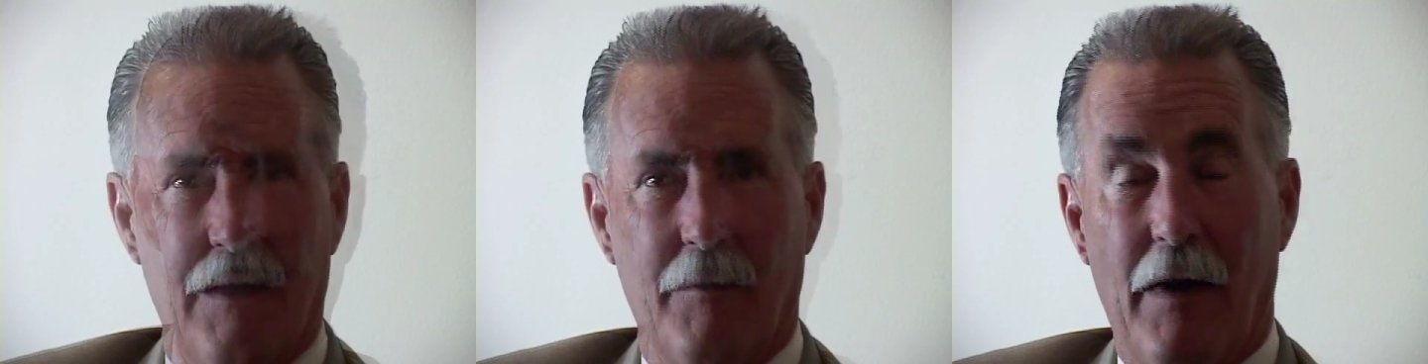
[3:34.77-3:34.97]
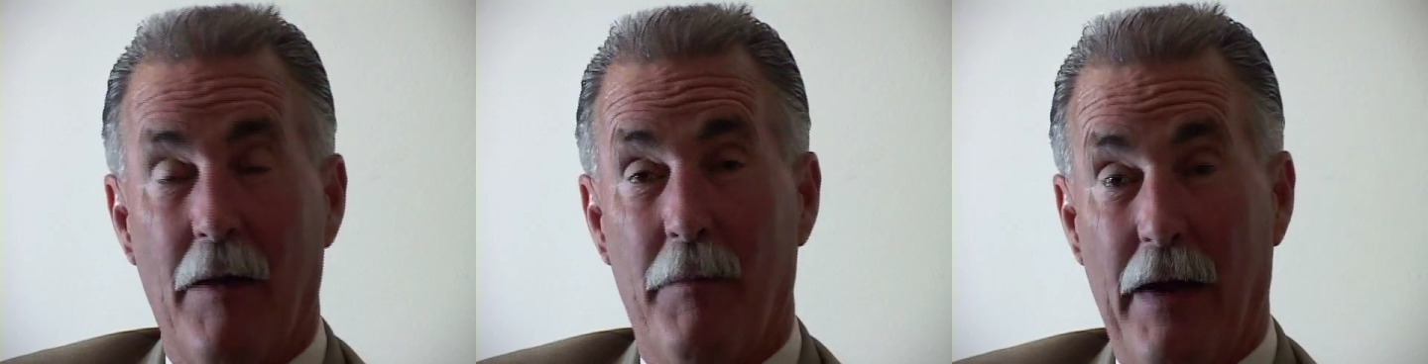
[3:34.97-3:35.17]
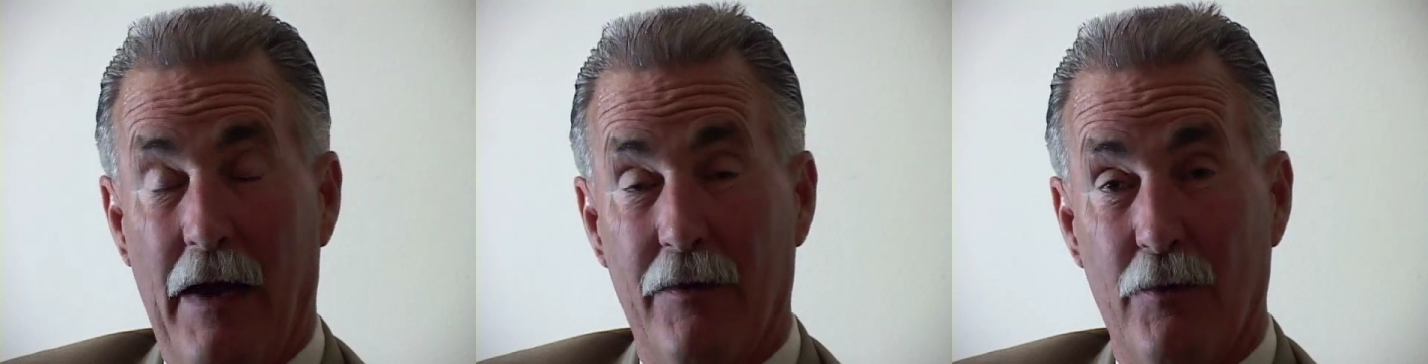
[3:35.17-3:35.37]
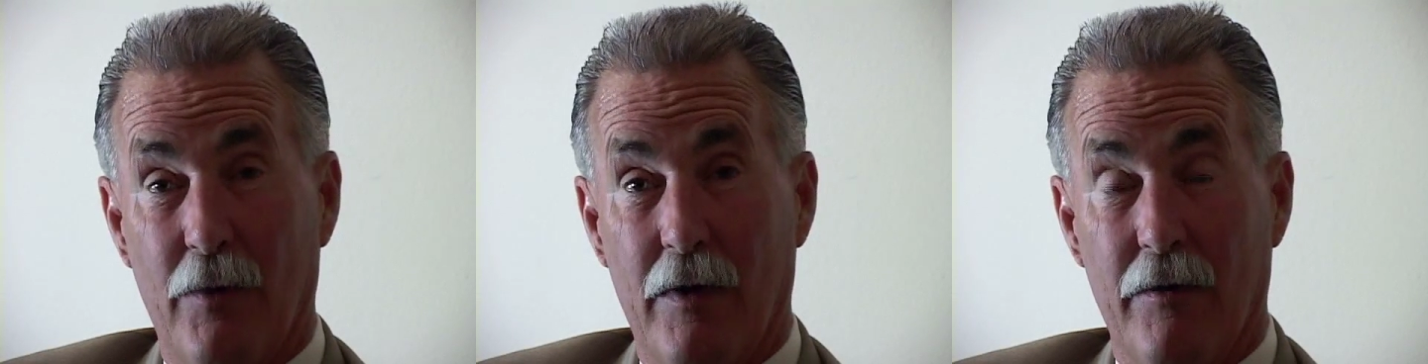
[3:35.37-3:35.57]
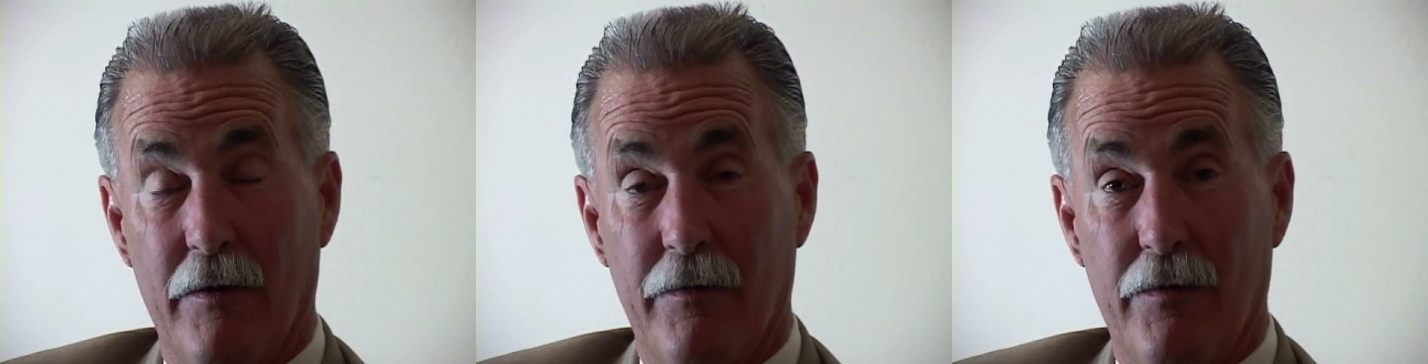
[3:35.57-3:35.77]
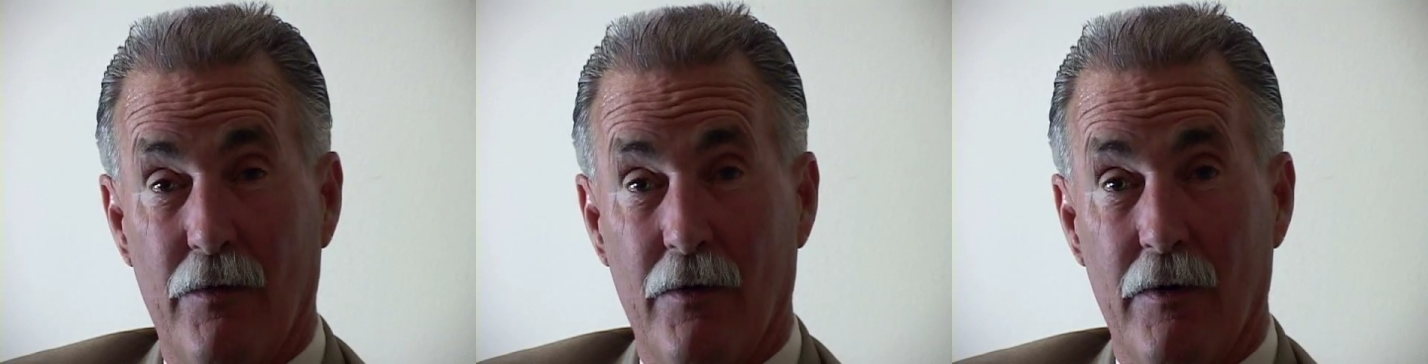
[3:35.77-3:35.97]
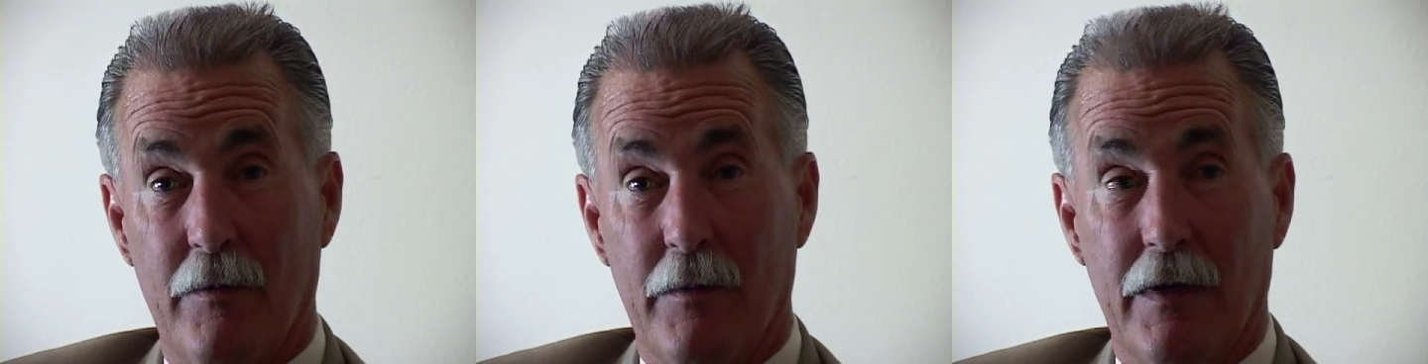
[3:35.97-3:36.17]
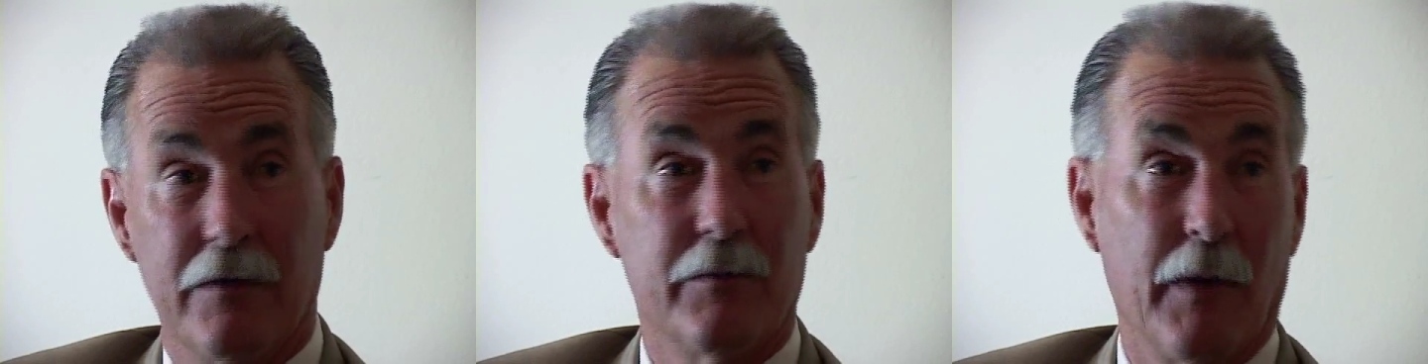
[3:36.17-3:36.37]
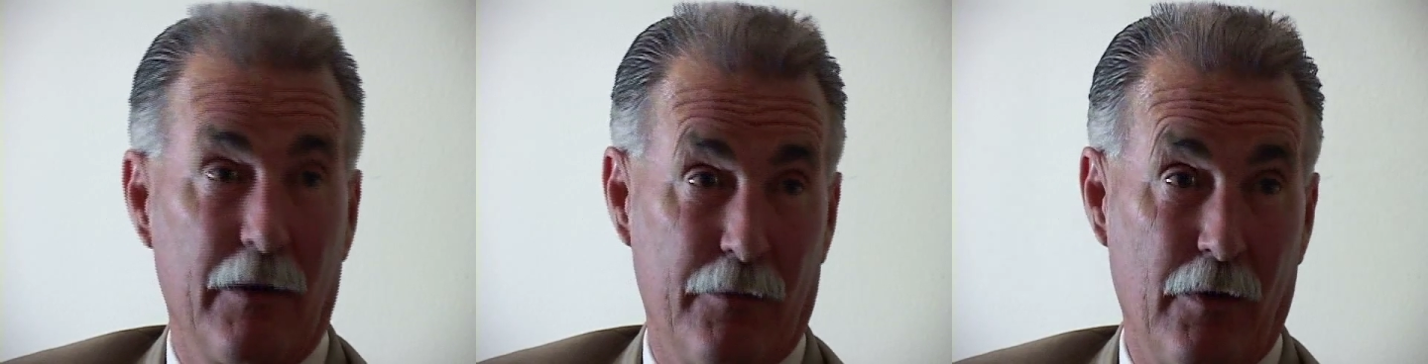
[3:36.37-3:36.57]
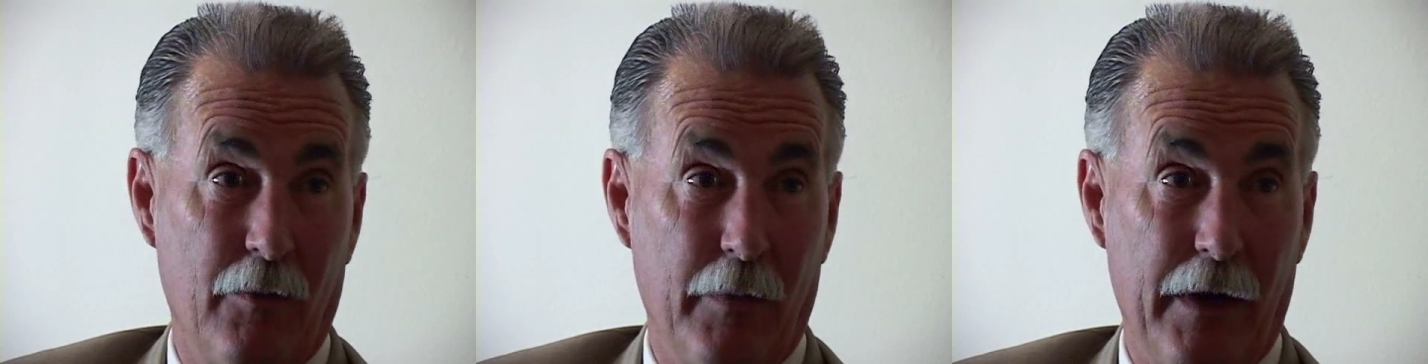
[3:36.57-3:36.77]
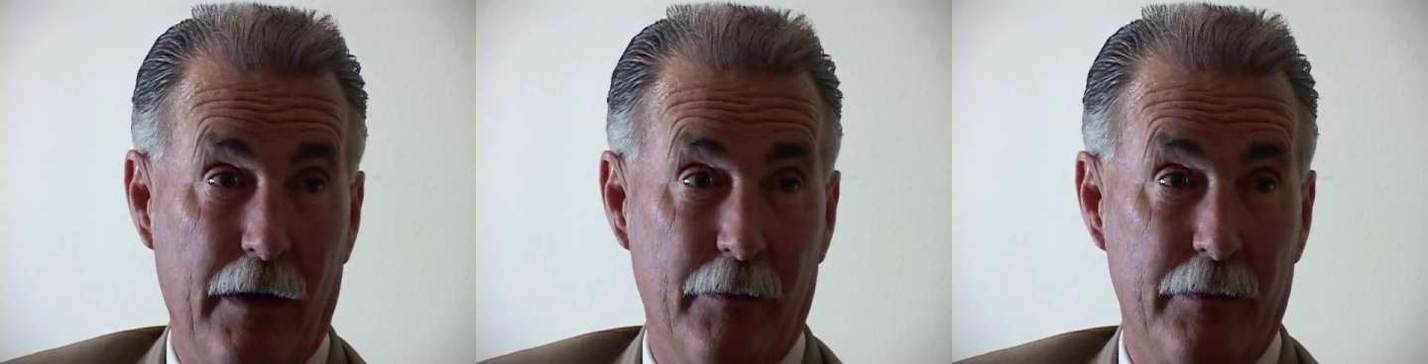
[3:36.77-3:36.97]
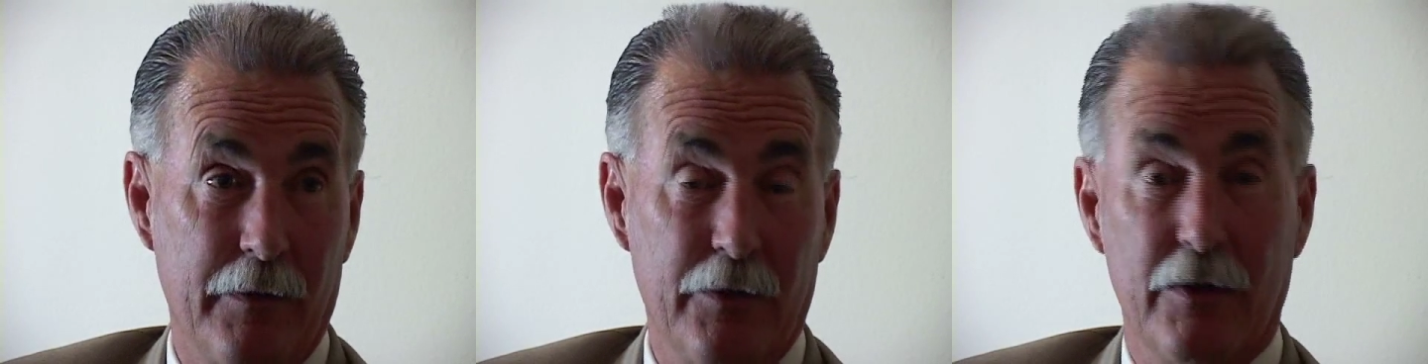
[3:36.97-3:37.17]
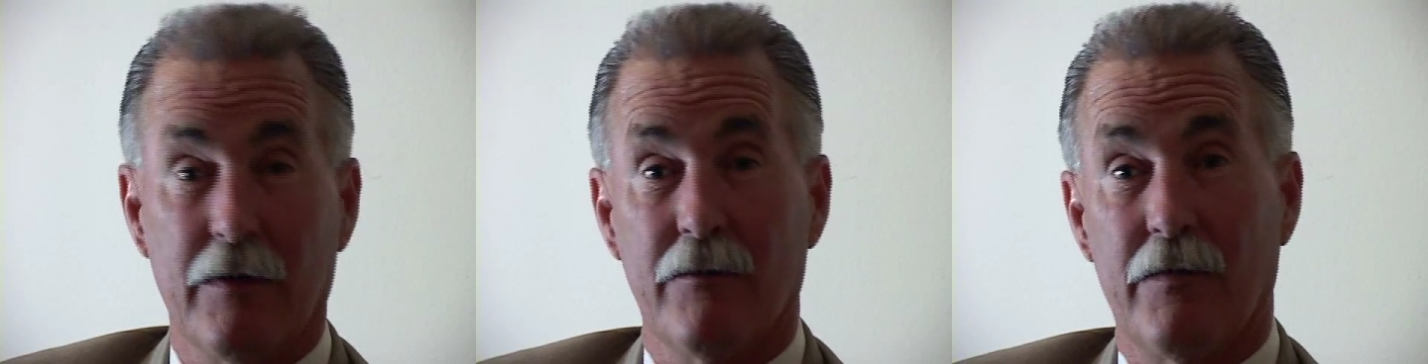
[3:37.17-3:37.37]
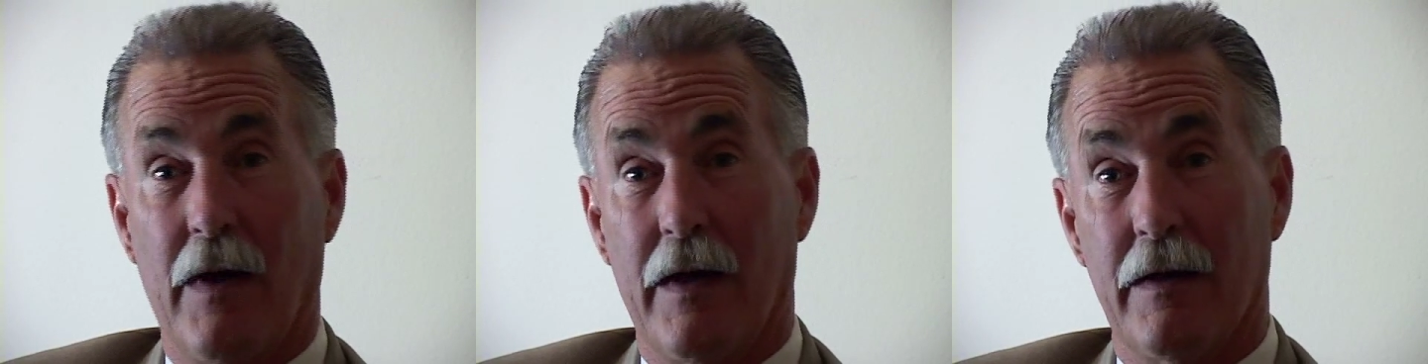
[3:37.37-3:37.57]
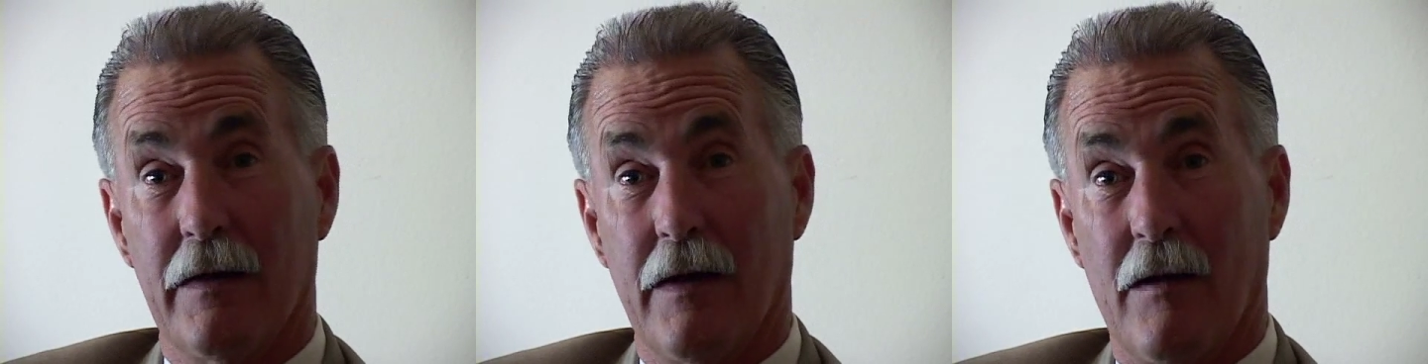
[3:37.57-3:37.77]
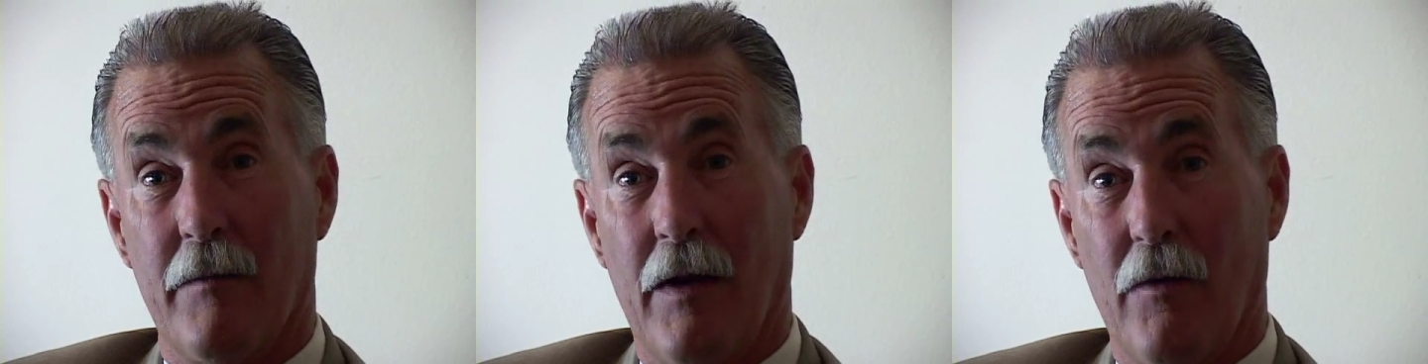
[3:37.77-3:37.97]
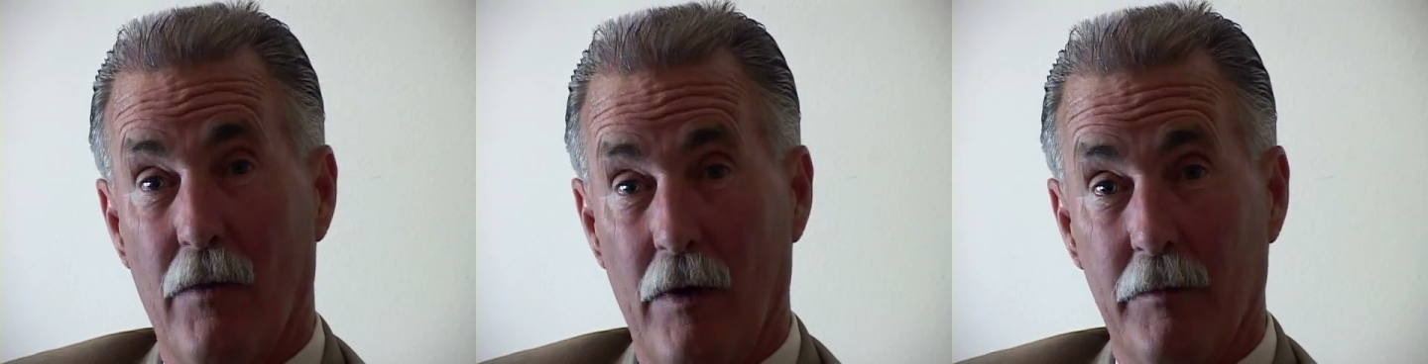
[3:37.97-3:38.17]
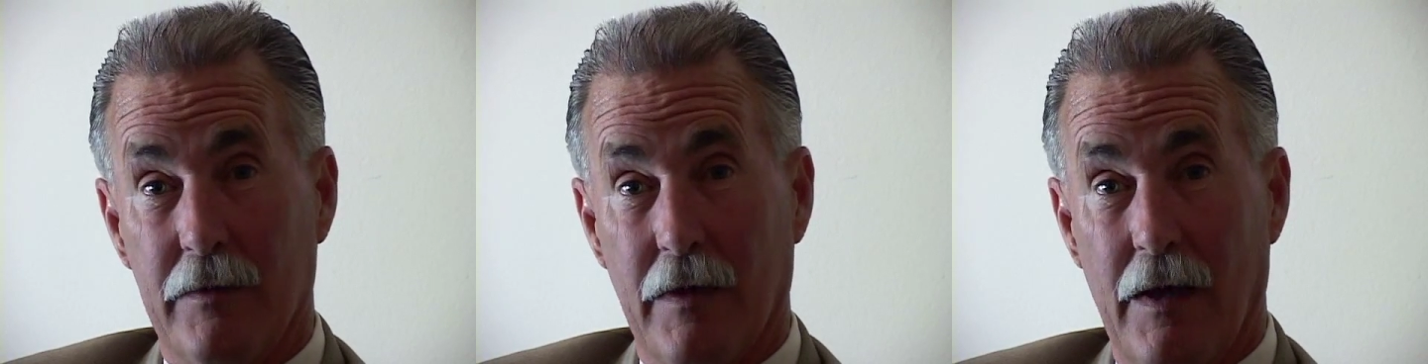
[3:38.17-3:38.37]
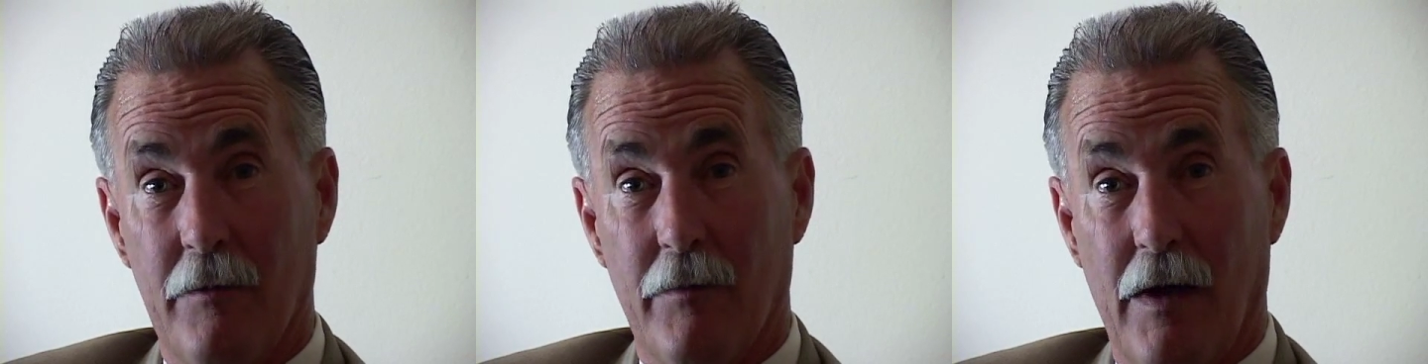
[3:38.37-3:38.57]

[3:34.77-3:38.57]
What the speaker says: My pathway to reform is my roadmap. You can find it on my website,